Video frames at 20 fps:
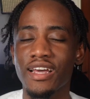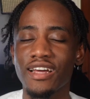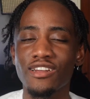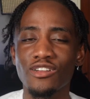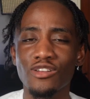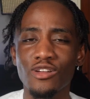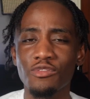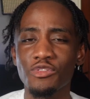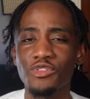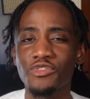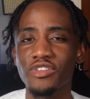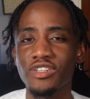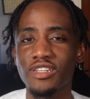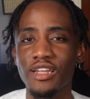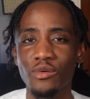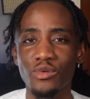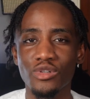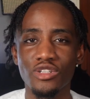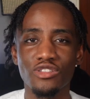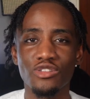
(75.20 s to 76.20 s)
And another thing
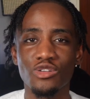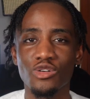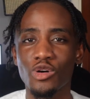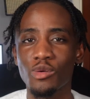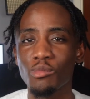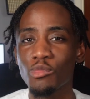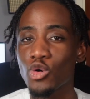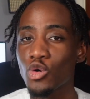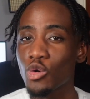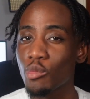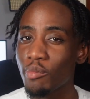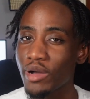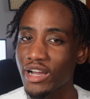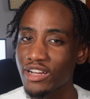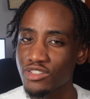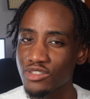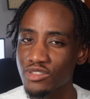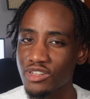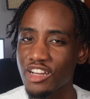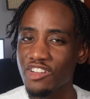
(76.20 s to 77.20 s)
that would have took up more
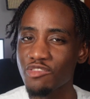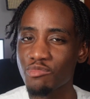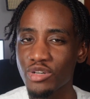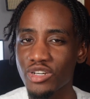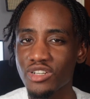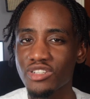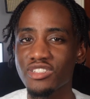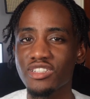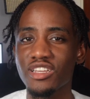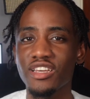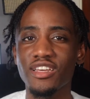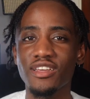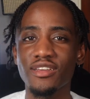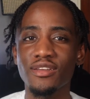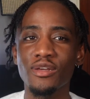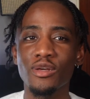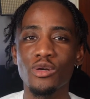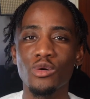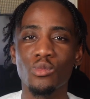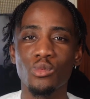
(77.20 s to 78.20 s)
battery life per se
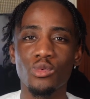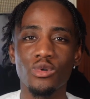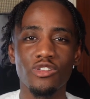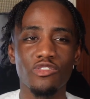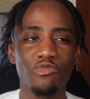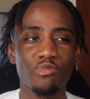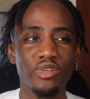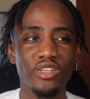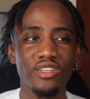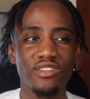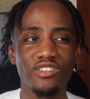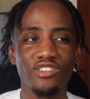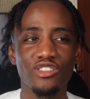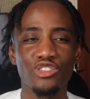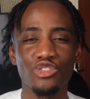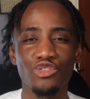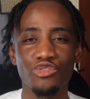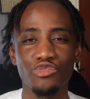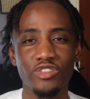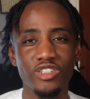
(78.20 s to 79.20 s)
would have been the
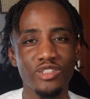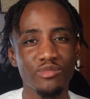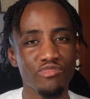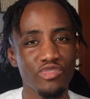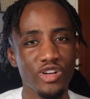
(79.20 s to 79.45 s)
screen